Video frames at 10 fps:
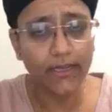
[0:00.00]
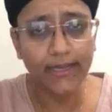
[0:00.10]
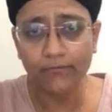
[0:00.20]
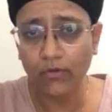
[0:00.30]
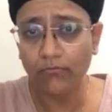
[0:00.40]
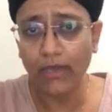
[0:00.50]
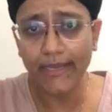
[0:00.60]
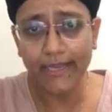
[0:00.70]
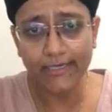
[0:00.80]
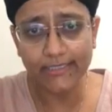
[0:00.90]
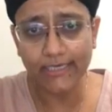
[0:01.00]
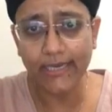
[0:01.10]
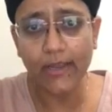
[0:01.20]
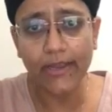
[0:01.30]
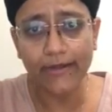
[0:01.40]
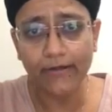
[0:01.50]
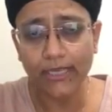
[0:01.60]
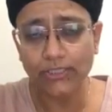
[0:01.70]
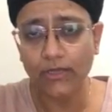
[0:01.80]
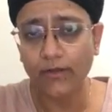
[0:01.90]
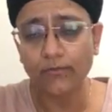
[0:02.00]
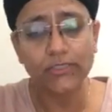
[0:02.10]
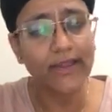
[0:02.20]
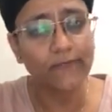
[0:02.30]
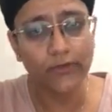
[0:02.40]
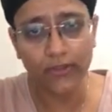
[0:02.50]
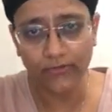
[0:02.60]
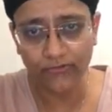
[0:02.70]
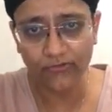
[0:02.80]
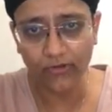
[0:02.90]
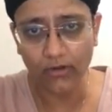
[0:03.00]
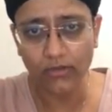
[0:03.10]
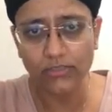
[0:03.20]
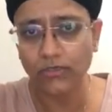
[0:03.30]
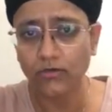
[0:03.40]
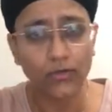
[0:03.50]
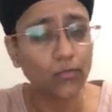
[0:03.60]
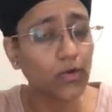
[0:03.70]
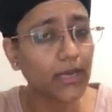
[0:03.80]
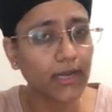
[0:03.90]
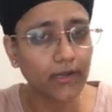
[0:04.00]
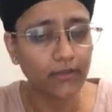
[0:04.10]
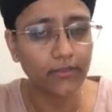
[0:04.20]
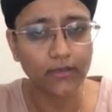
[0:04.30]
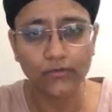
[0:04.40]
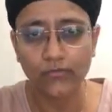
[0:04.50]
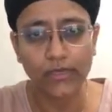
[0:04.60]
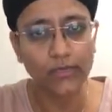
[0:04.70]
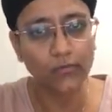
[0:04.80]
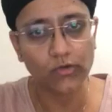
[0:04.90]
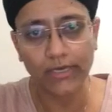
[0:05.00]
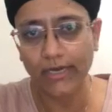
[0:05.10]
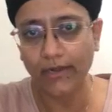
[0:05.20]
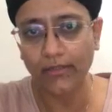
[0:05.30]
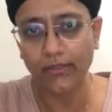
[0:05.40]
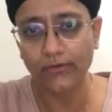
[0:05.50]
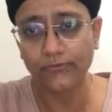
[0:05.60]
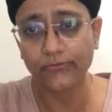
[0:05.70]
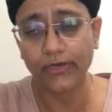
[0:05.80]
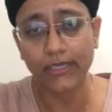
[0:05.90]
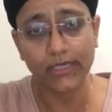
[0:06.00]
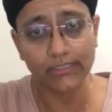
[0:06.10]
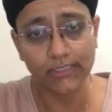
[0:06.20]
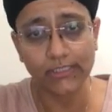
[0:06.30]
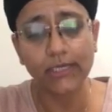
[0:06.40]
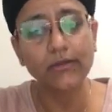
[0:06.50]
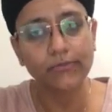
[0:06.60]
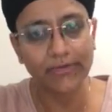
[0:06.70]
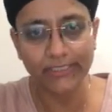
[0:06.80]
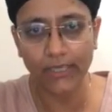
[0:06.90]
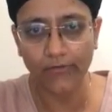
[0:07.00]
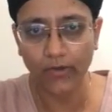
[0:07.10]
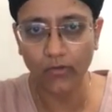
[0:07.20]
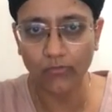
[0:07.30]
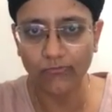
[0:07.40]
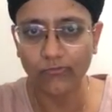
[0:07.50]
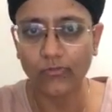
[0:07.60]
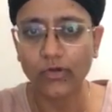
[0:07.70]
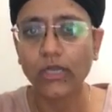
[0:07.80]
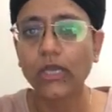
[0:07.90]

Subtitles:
in Mumbai and in Delhi international airports, everything's shut, so you won't get anything to eat, you won't get anything to drink. As I said, please carry your own food.